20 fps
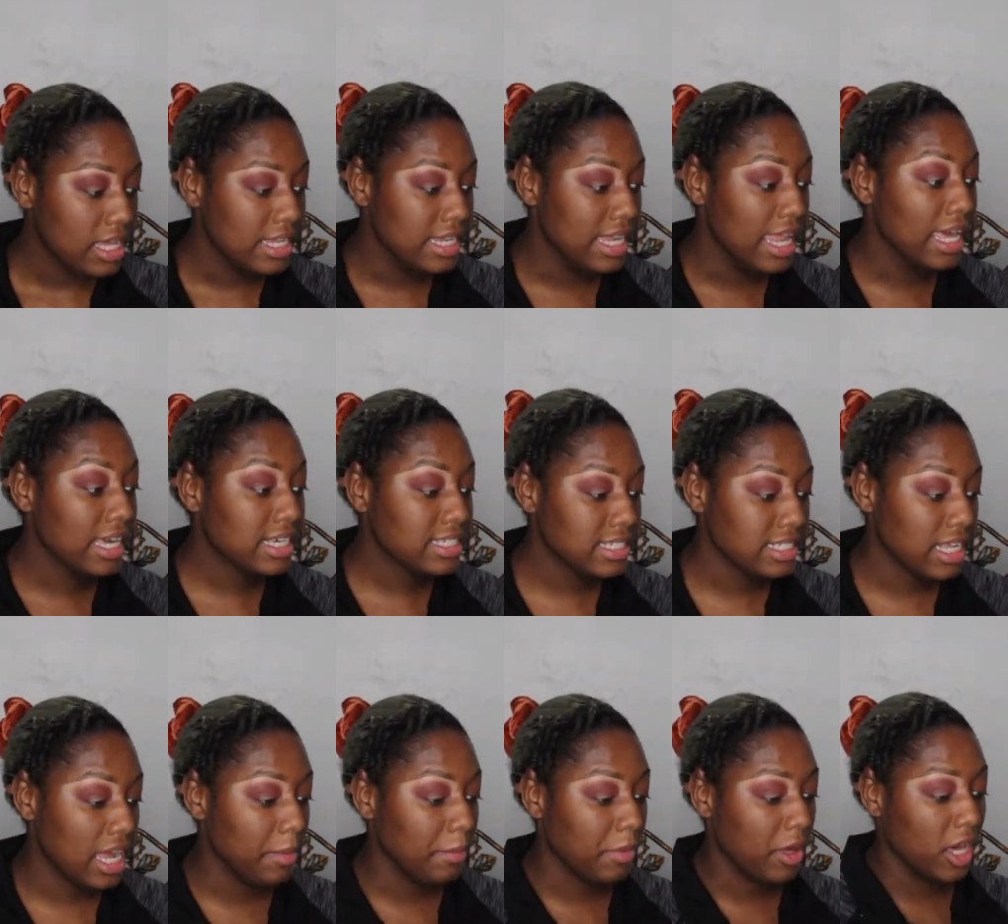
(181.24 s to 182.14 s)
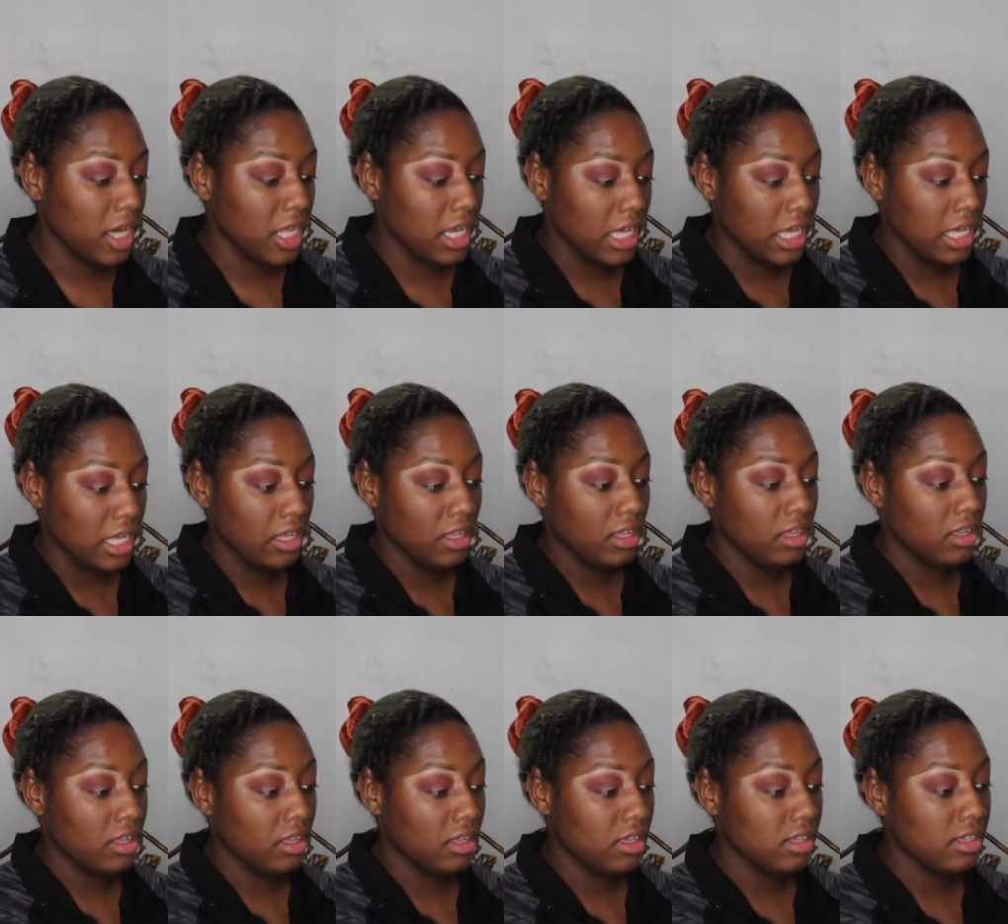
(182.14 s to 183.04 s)
Next, I'm gonna
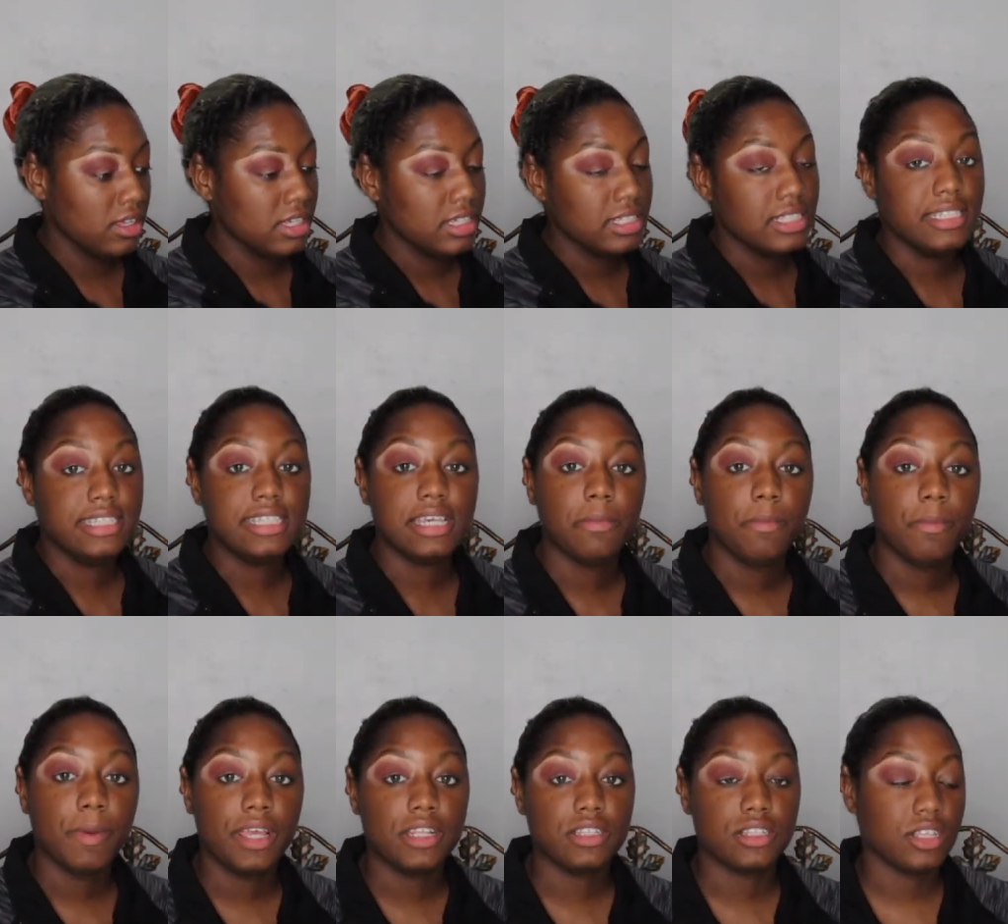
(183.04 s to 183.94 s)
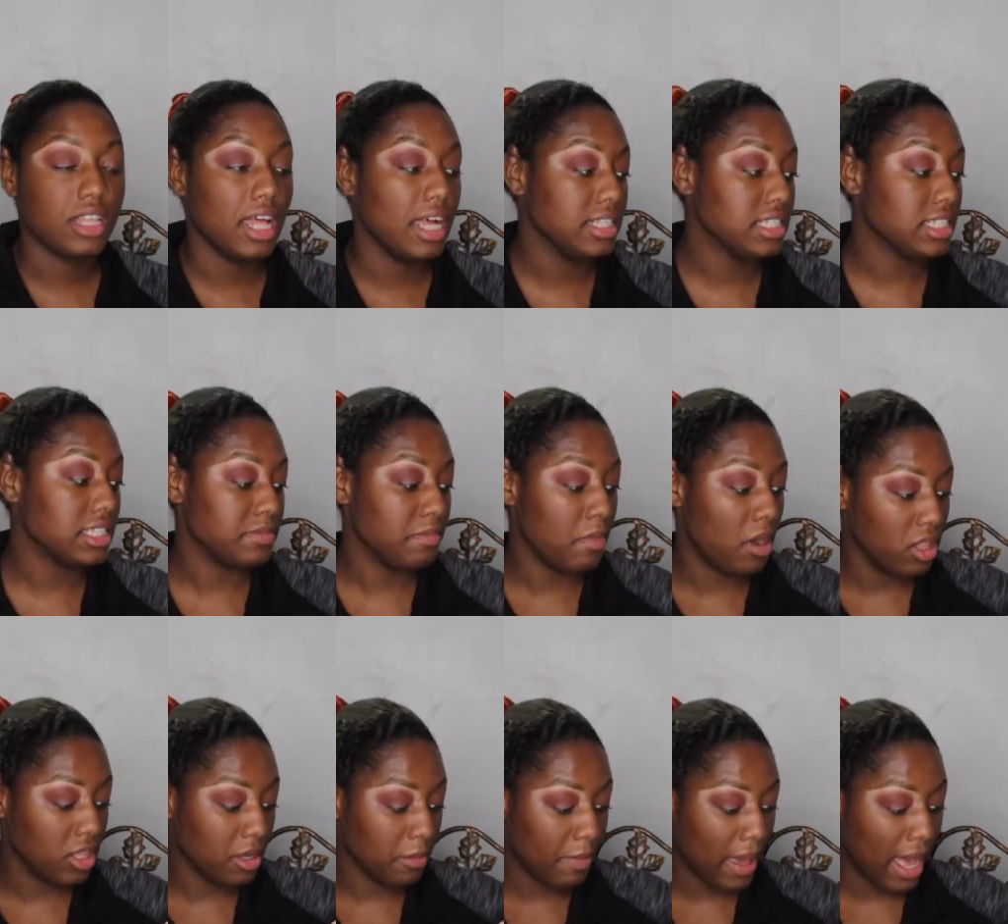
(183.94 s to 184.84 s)
dip into that
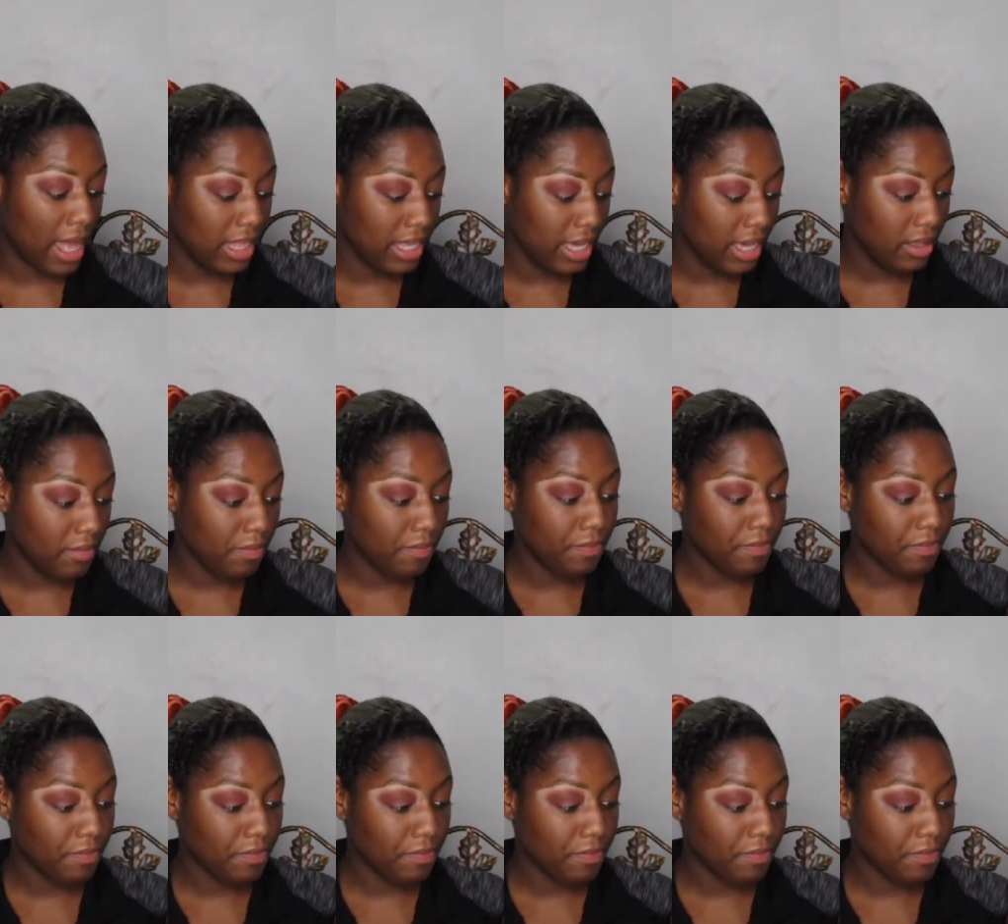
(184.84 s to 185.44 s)
smaller palette.